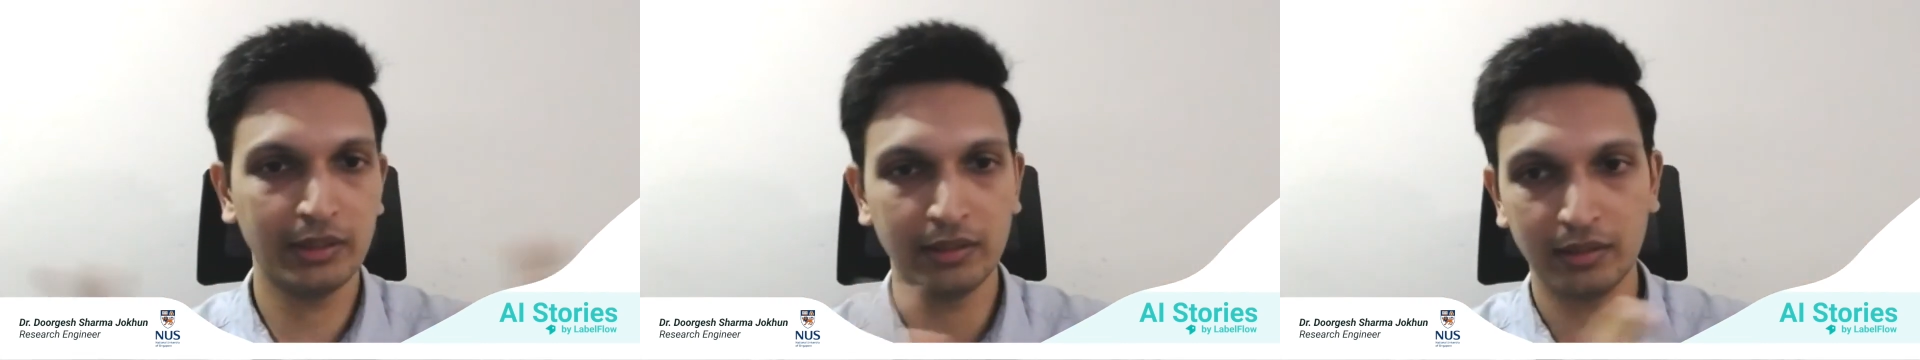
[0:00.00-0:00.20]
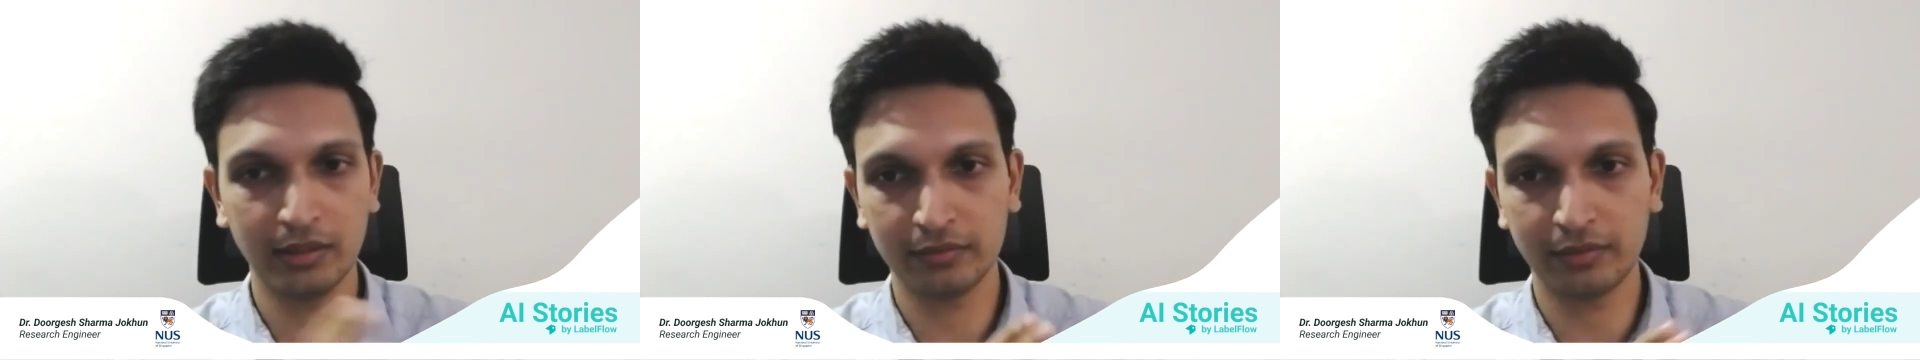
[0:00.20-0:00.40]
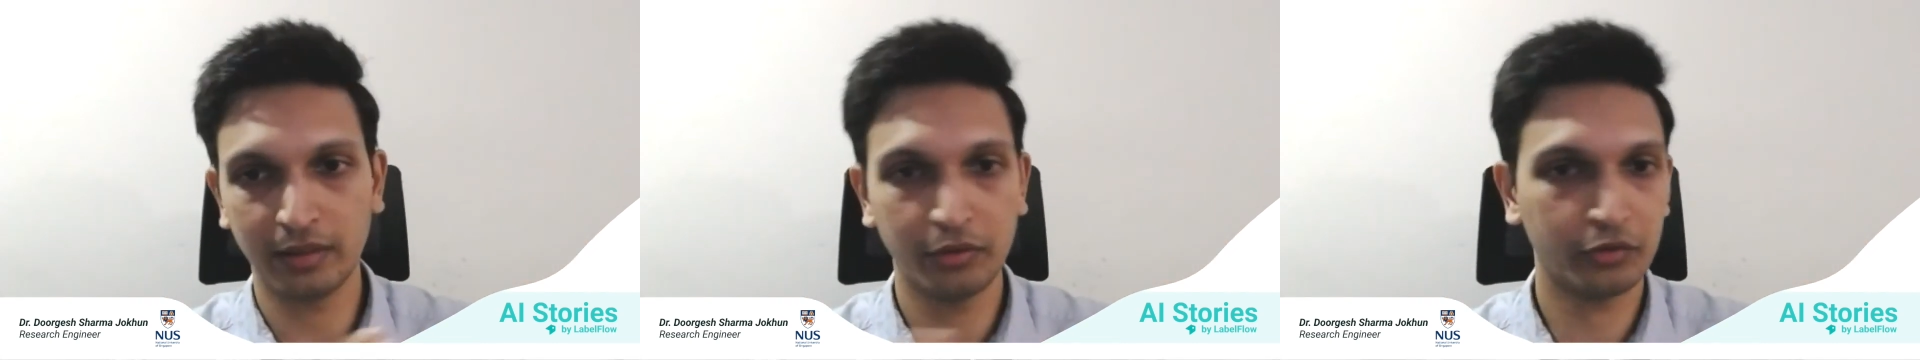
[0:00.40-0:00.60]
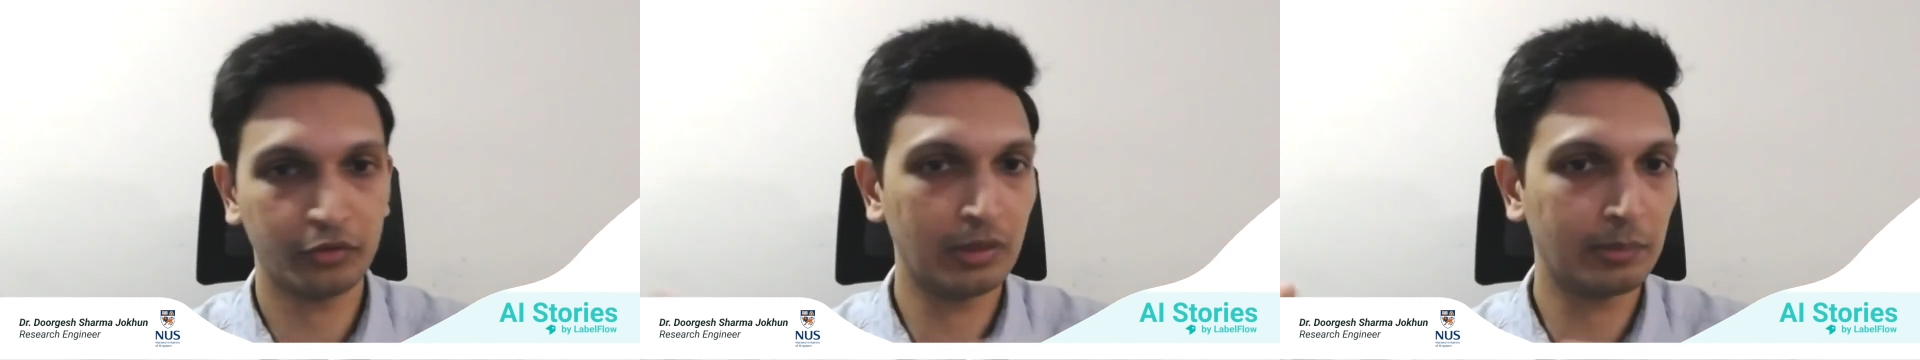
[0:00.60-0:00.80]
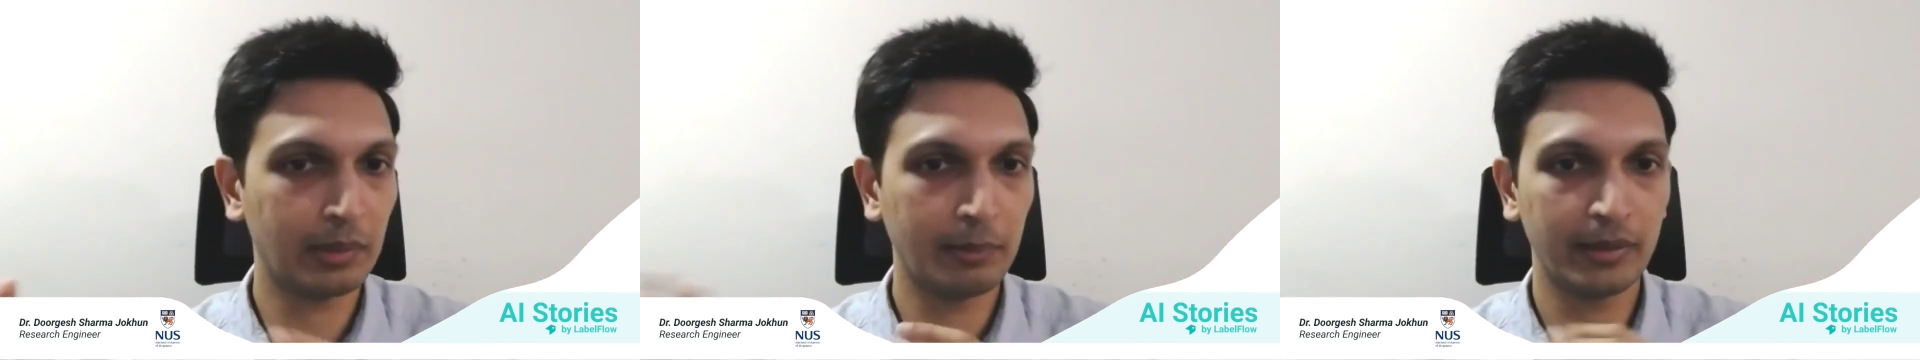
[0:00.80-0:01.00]
the traditional
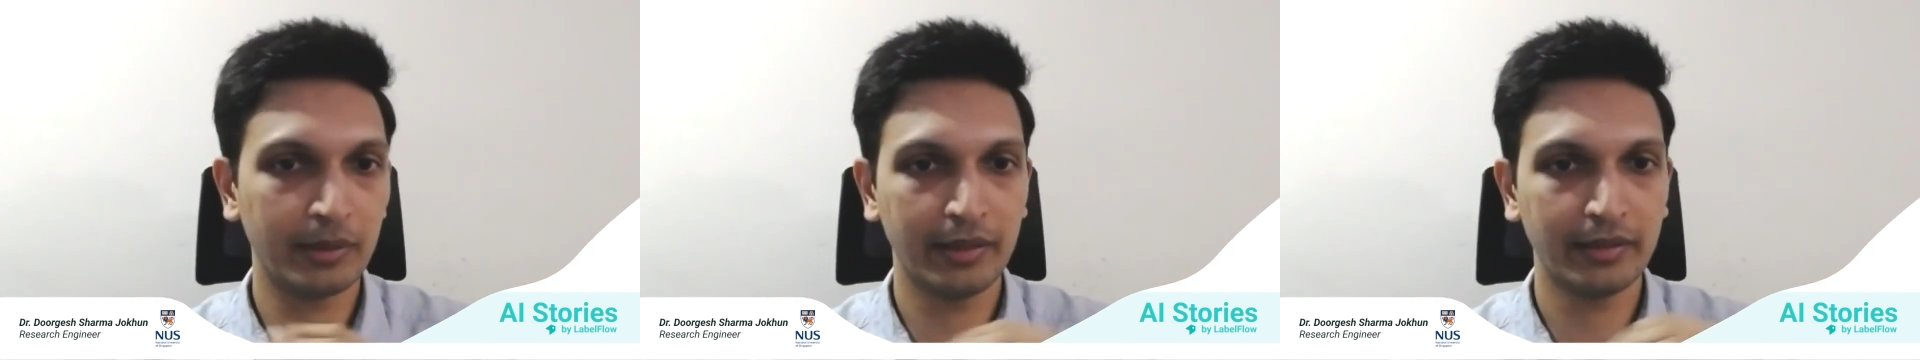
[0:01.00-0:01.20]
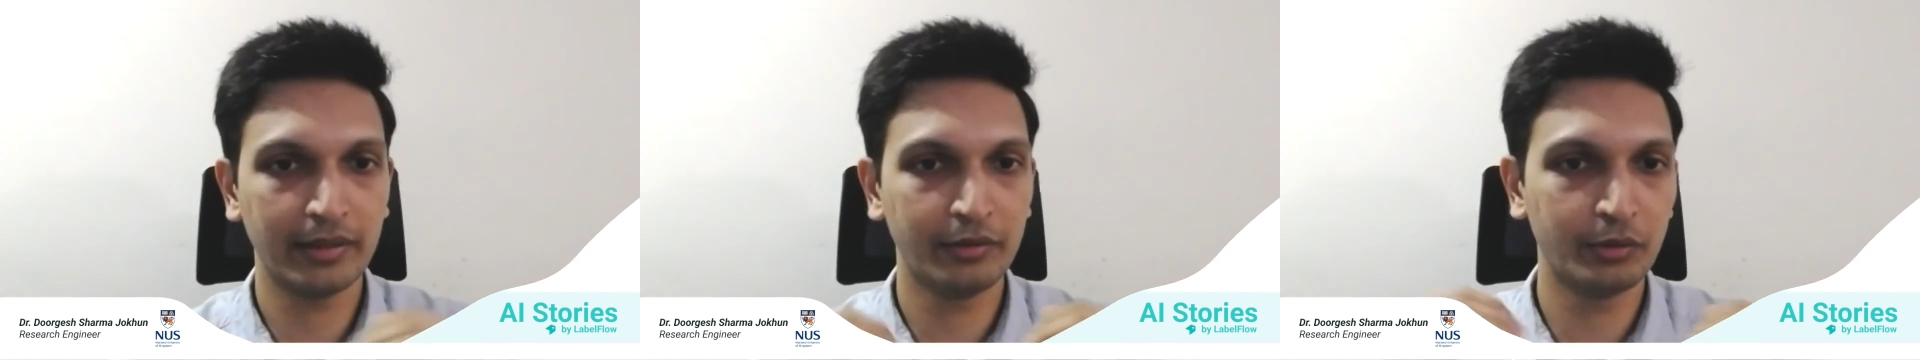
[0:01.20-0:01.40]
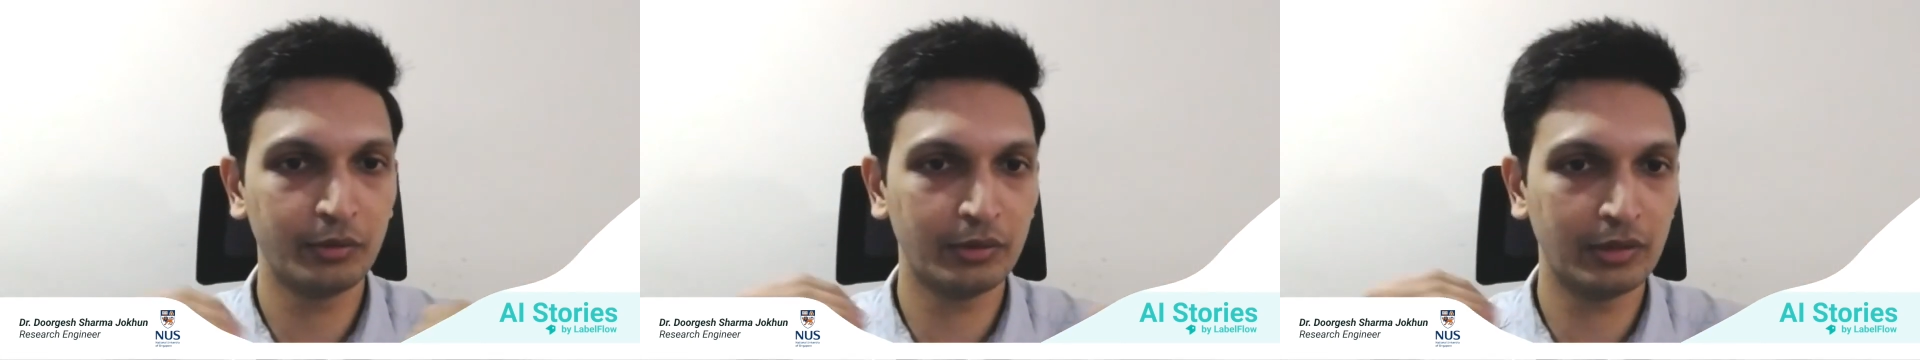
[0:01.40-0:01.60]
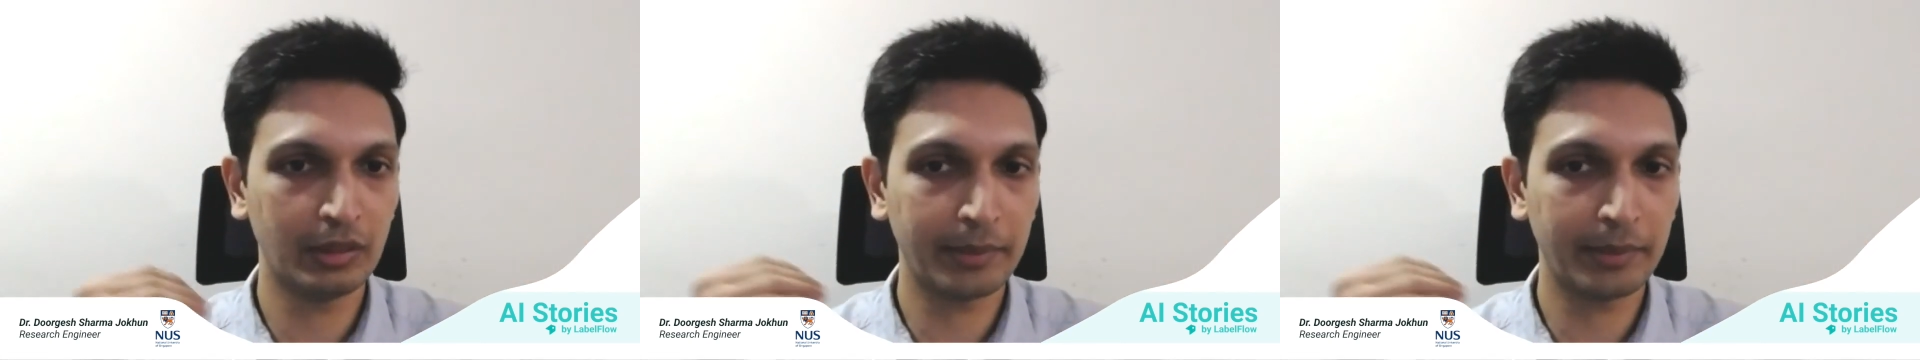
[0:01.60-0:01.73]
pipeline and the